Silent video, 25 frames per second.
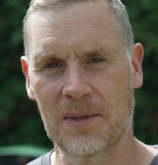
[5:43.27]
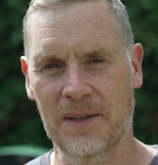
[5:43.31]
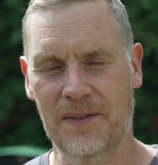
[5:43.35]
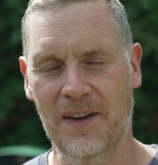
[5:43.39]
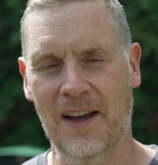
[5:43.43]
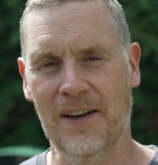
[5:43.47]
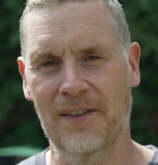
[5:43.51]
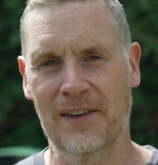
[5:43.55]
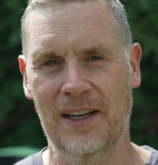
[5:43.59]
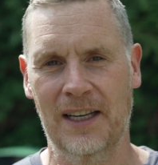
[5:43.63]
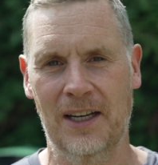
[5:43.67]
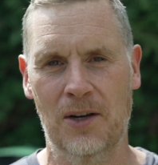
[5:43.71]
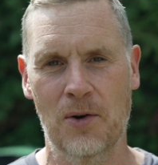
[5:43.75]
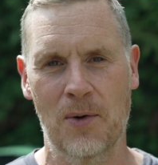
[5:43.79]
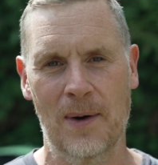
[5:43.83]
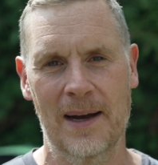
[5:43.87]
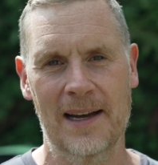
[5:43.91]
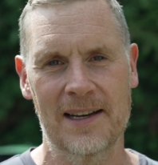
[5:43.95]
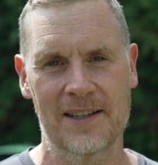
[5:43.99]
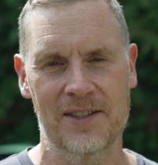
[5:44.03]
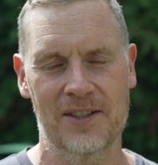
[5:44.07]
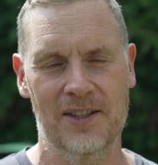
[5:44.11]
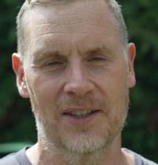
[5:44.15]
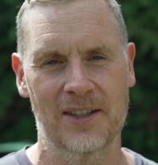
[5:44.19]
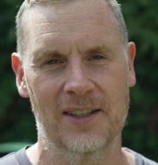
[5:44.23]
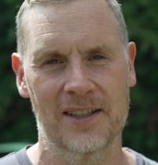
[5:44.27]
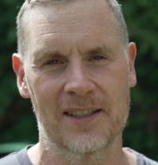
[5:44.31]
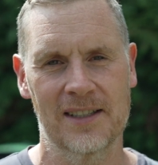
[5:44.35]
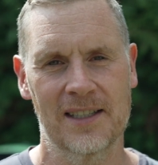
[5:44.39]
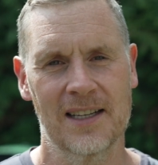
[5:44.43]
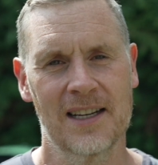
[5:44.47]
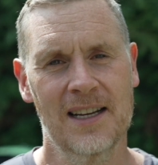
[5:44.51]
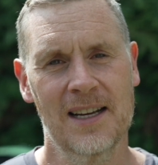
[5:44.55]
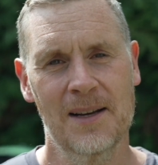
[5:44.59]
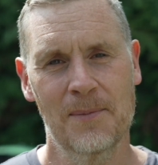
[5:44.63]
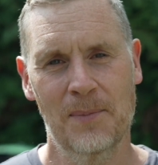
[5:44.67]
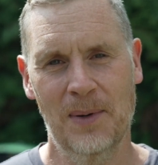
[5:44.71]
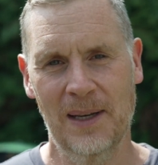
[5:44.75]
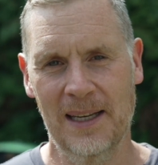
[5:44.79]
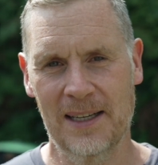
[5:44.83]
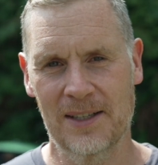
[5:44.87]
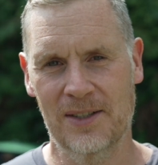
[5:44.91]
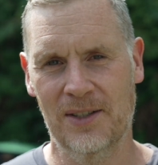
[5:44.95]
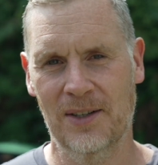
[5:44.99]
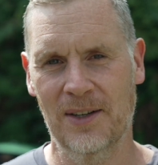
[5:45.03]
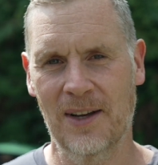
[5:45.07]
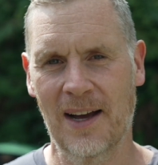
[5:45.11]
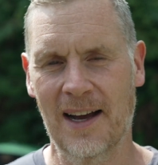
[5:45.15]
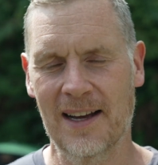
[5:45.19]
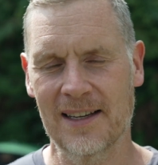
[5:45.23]
If you have any questions, please
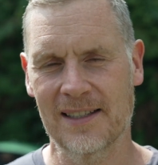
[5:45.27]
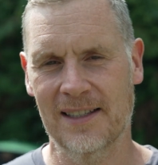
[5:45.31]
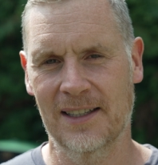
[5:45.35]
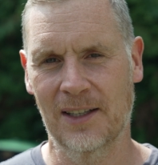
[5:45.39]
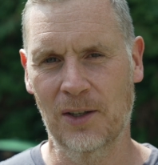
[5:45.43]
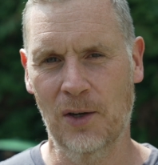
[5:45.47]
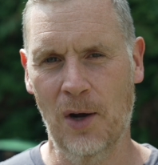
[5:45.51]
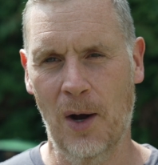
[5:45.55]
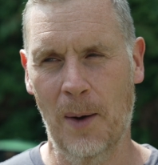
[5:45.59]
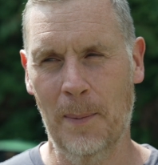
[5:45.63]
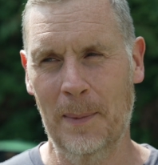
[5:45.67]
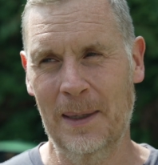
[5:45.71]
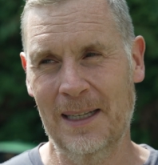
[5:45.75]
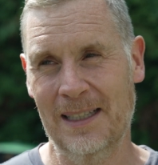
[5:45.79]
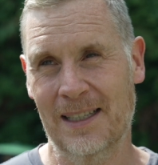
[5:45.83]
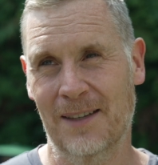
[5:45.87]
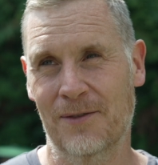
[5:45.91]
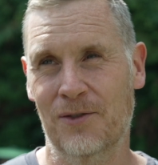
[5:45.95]
do ask in the comments.